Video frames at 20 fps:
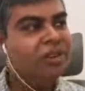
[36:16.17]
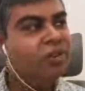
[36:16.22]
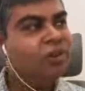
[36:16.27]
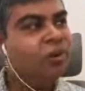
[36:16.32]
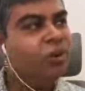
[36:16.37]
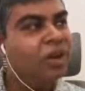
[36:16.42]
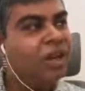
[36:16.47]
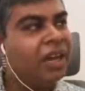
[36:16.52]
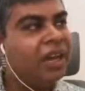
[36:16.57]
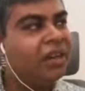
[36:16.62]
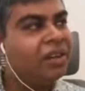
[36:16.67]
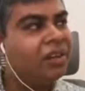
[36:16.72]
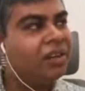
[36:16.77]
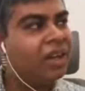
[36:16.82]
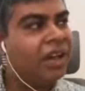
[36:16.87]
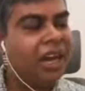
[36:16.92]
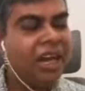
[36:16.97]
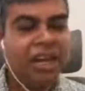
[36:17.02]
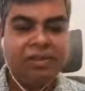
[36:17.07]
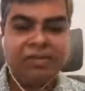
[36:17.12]
who
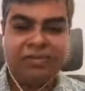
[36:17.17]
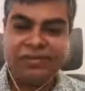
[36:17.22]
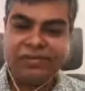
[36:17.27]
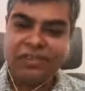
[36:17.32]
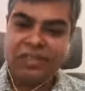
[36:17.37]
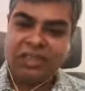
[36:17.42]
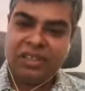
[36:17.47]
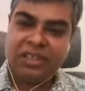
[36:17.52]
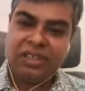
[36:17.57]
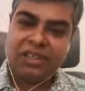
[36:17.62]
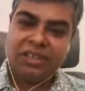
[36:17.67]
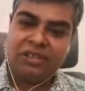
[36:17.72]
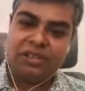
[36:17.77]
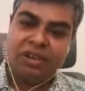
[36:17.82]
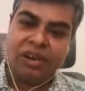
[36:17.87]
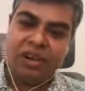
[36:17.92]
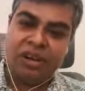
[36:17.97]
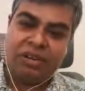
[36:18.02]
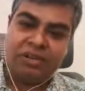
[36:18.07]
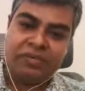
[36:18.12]
can have
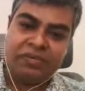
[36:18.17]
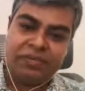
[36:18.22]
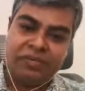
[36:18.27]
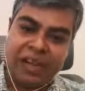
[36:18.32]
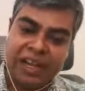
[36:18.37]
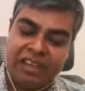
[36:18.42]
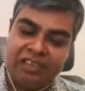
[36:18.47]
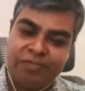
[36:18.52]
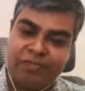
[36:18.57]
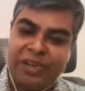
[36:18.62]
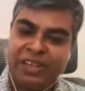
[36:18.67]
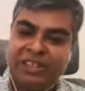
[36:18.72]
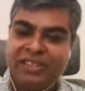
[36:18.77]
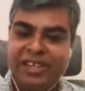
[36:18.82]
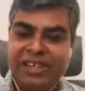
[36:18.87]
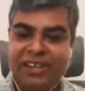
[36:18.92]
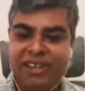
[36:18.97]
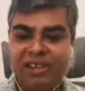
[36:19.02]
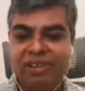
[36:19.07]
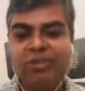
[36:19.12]
your
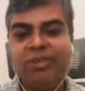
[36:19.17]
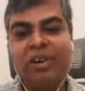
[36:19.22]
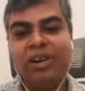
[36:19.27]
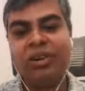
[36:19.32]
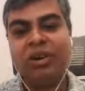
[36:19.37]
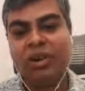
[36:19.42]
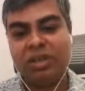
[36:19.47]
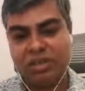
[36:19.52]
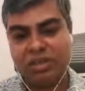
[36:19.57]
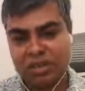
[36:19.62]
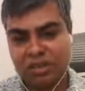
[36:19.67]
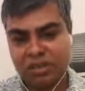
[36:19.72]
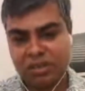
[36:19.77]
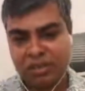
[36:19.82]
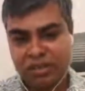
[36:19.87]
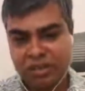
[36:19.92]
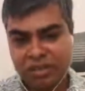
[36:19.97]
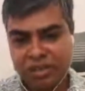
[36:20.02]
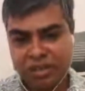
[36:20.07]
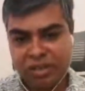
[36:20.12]
5% lower cost
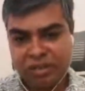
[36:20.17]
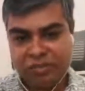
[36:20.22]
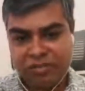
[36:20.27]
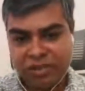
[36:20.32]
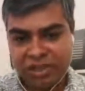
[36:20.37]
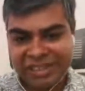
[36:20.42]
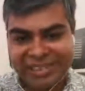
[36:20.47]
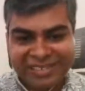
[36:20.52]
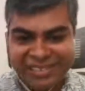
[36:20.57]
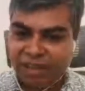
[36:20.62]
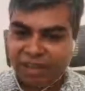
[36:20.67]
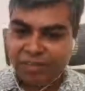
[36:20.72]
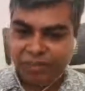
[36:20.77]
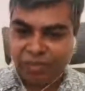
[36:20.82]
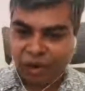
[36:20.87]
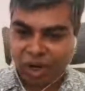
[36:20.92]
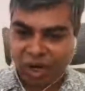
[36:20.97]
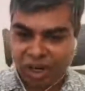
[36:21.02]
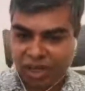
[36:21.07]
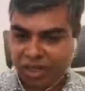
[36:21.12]
for the same
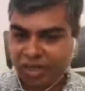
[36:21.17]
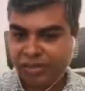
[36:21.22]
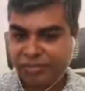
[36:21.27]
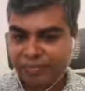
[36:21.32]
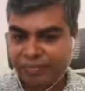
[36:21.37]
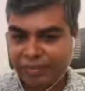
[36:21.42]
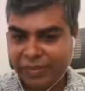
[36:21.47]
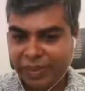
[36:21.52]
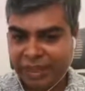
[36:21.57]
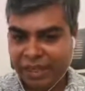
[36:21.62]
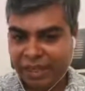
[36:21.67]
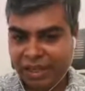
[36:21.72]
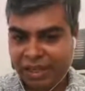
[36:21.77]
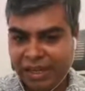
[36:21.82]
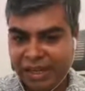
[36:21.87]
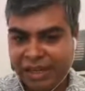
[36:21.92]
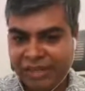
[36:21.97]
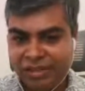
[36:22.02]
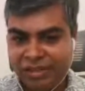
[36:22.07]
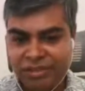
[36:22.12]
product, right?